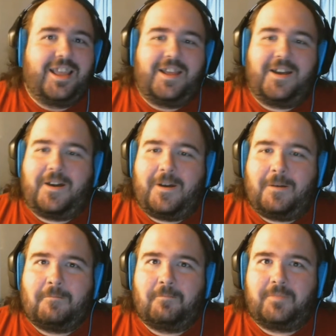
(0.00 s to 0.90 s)

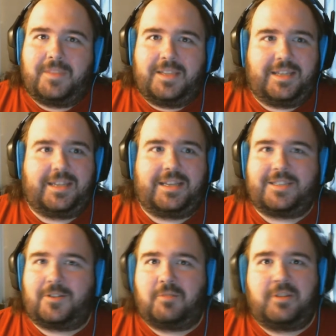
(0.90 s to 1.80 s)
Um, I
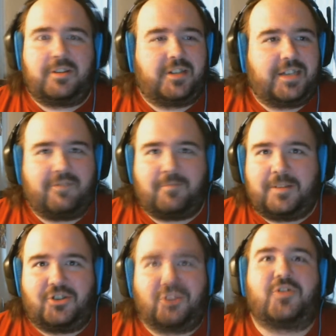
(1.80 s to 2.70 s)
told him here you can have my
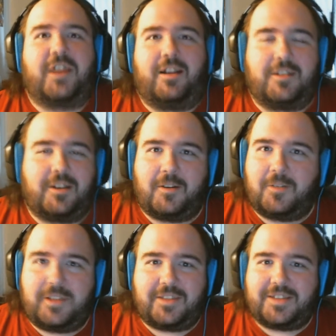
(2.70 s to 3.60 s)
ginger ale, you
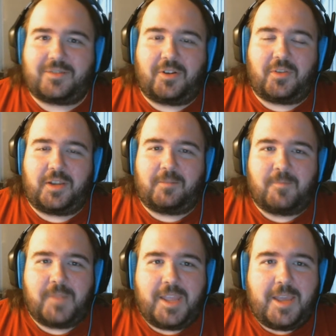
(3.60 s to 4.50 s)
know that sort of thing.
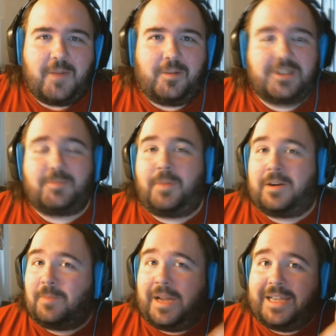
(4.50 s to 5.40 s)
Which bear
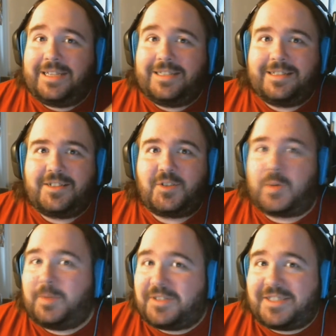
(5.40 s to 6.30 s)
in mind,
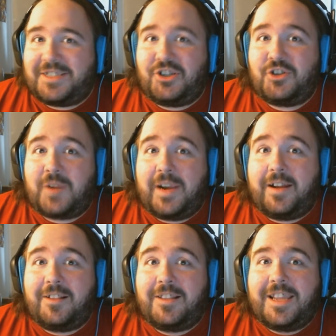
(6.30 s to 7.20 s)
twenty percent ginger
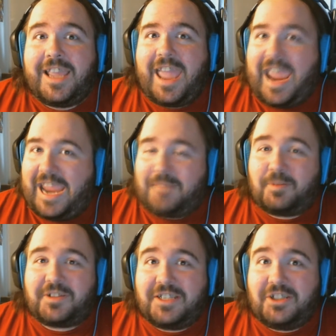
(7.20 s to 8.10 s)
ale, eighty
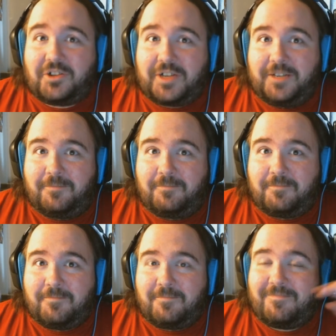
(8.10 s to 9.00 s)
percent urine,
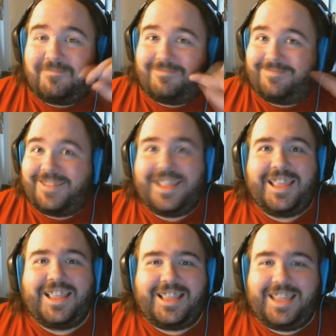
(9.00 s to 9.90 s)

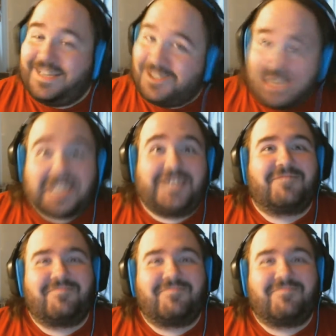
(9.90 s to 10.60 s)
and he drank it.